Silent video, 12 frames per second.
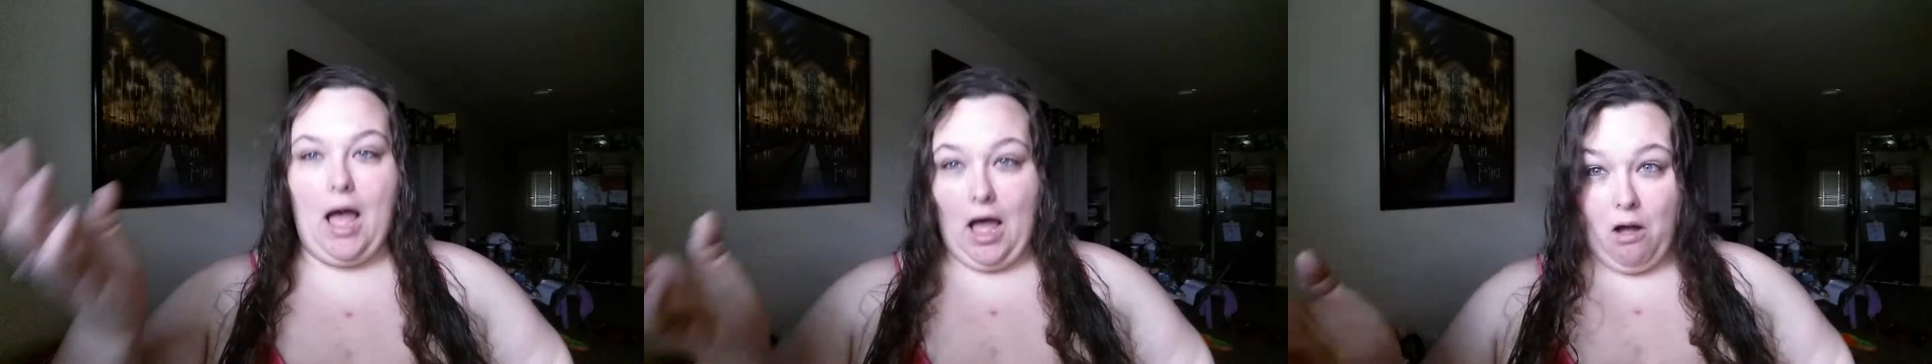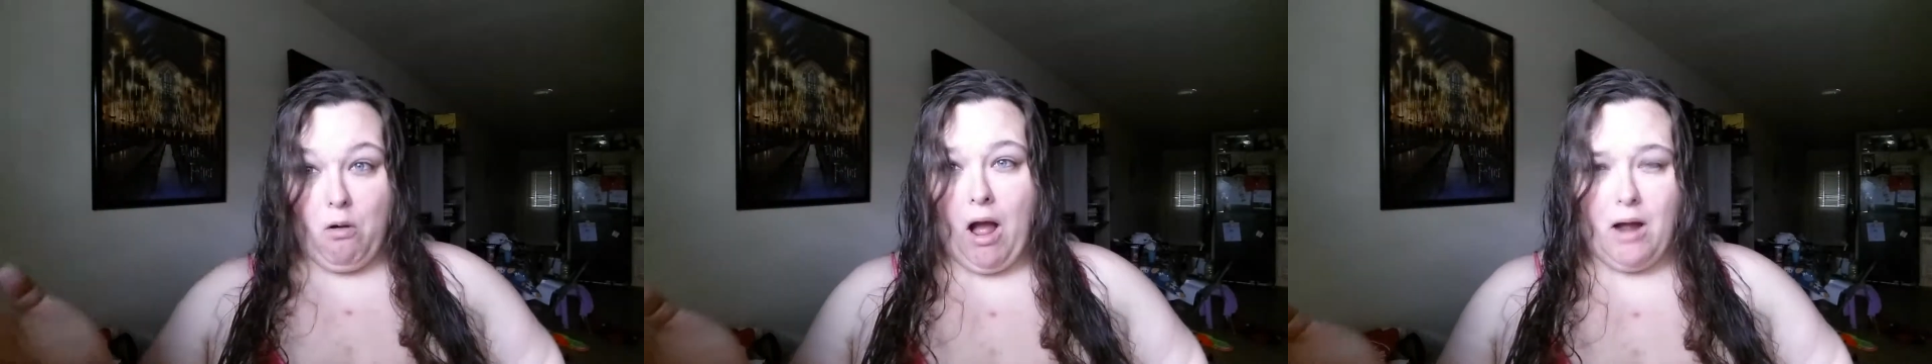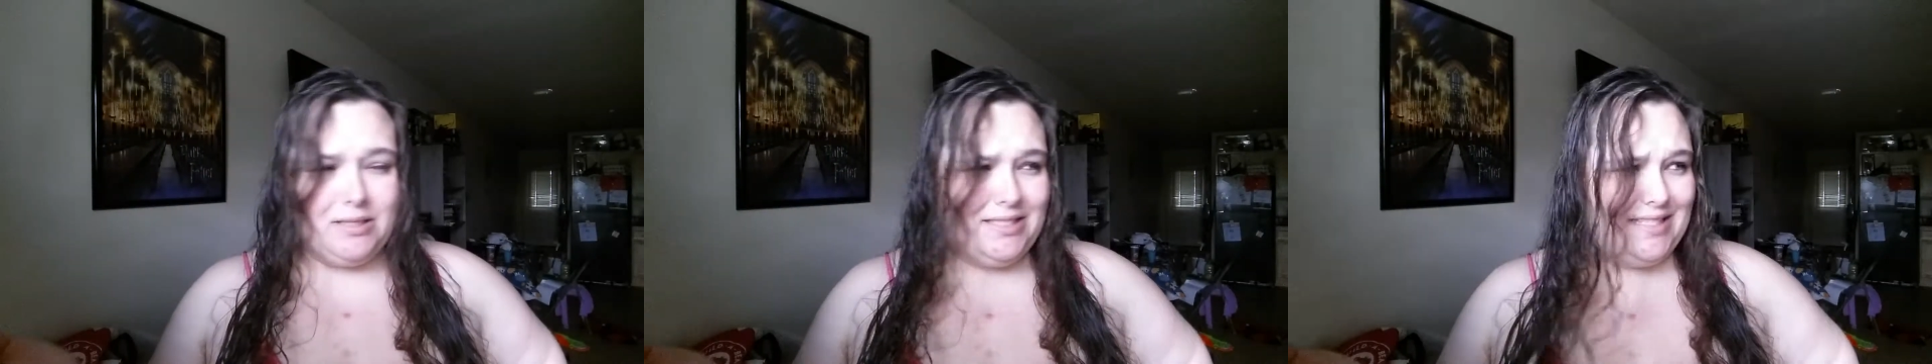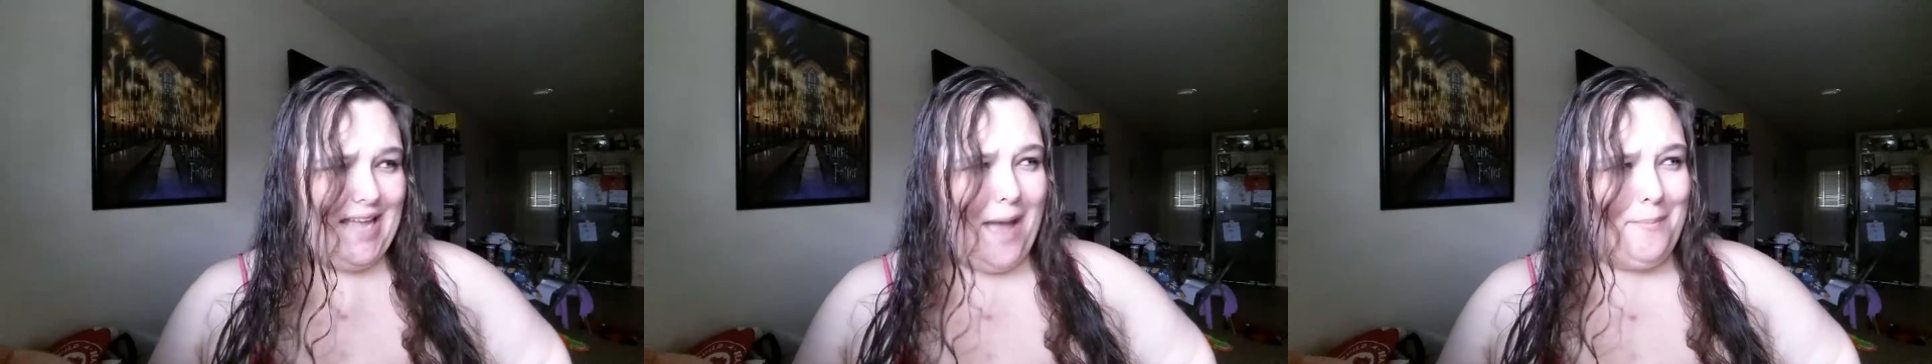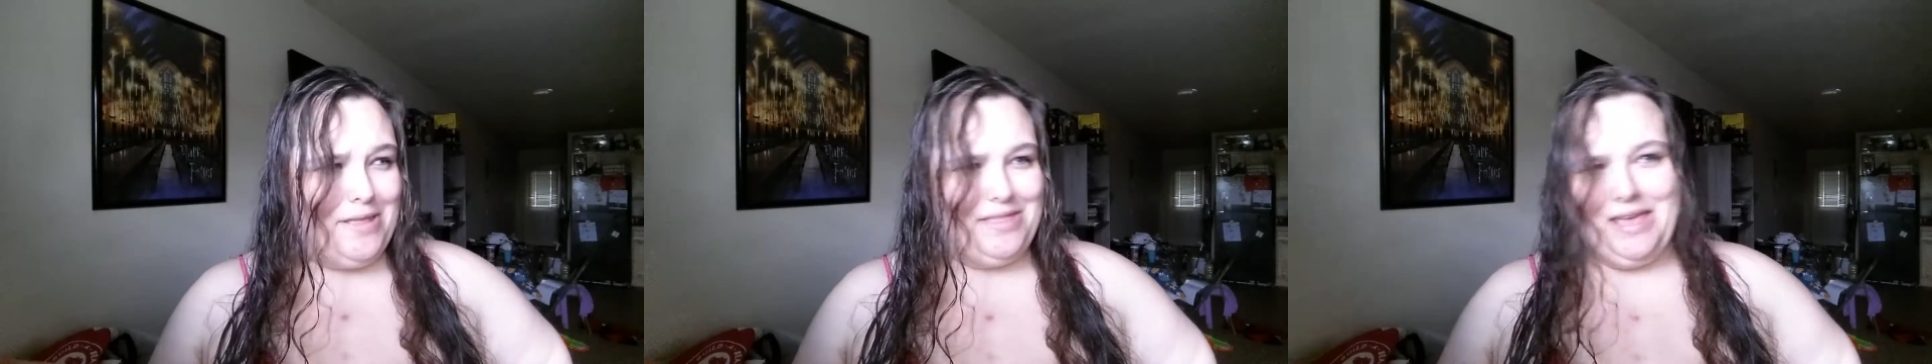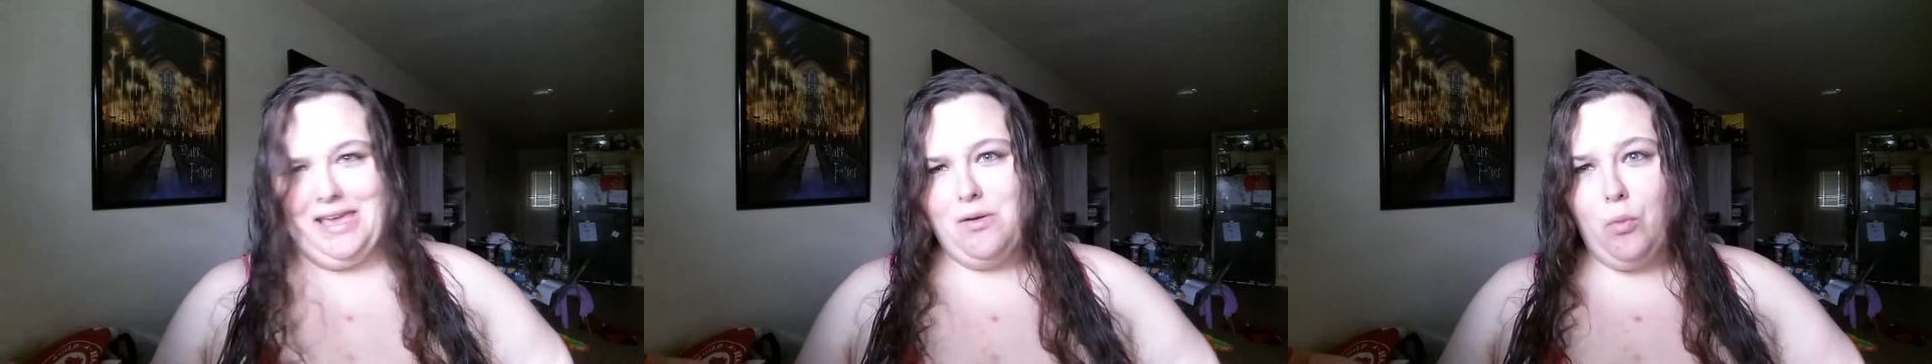how does this happen?
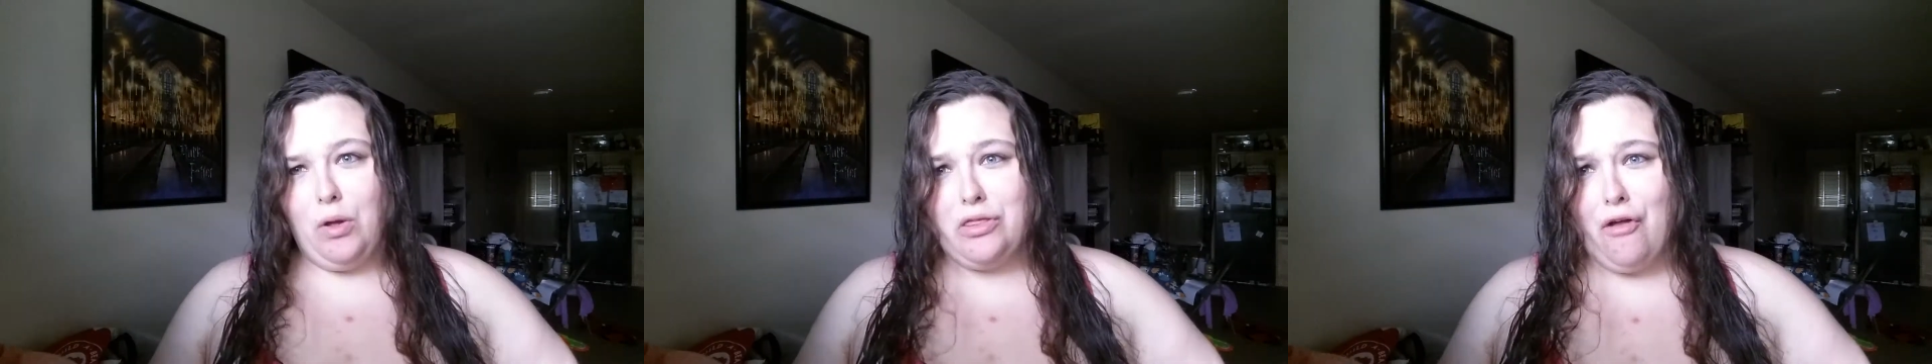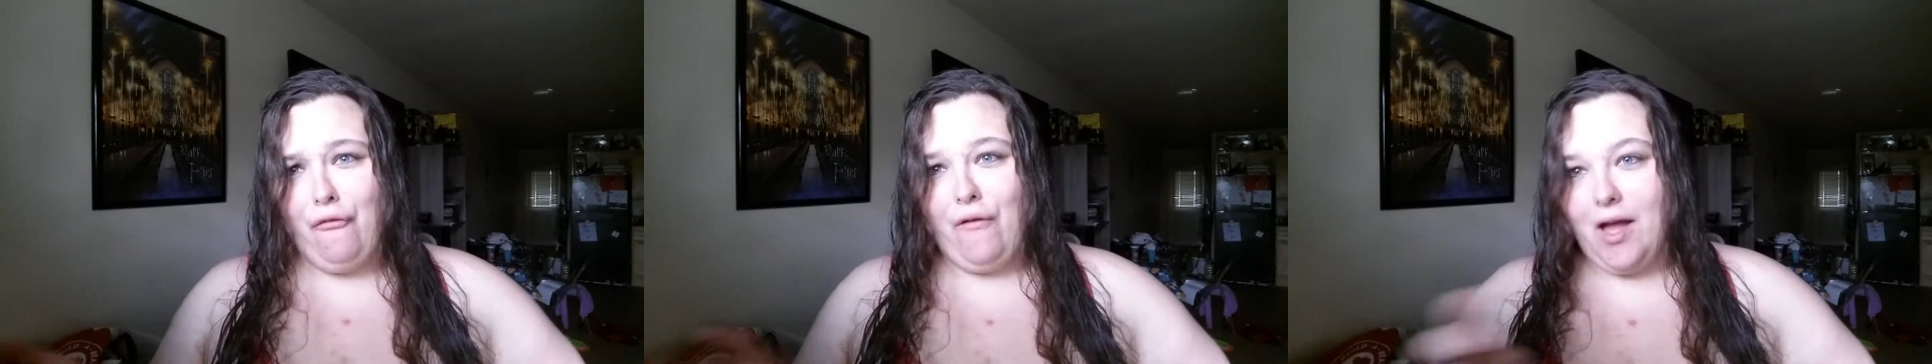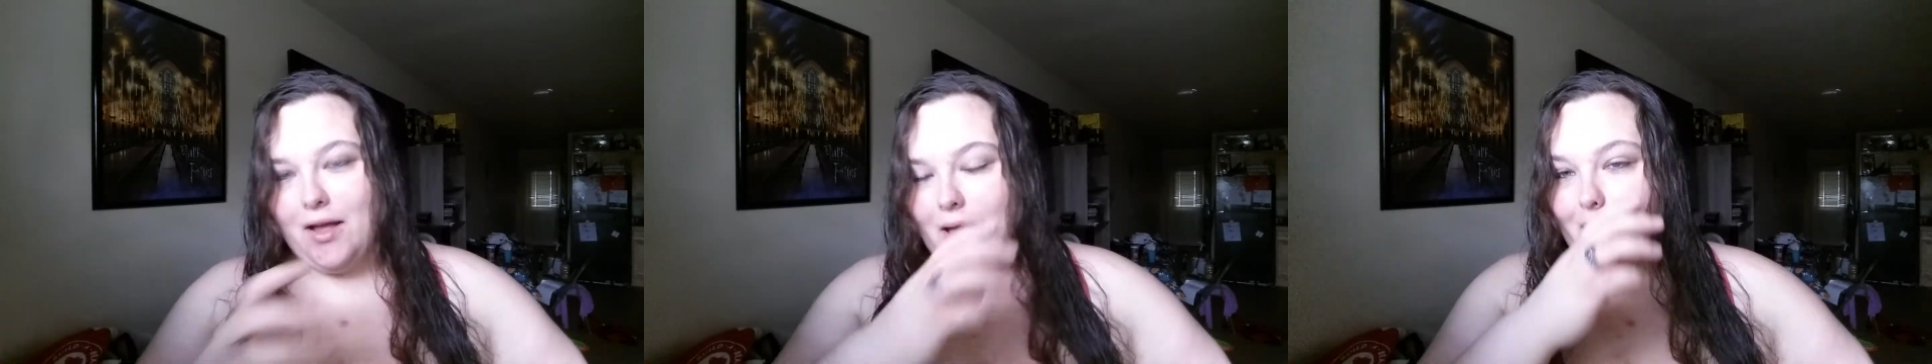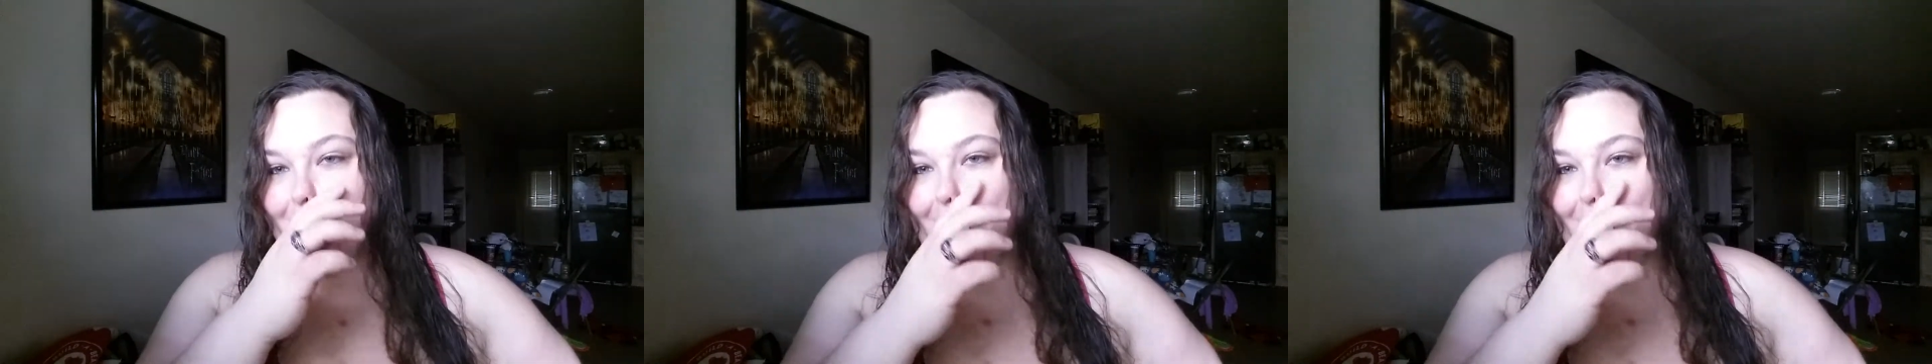Like, what the fuck?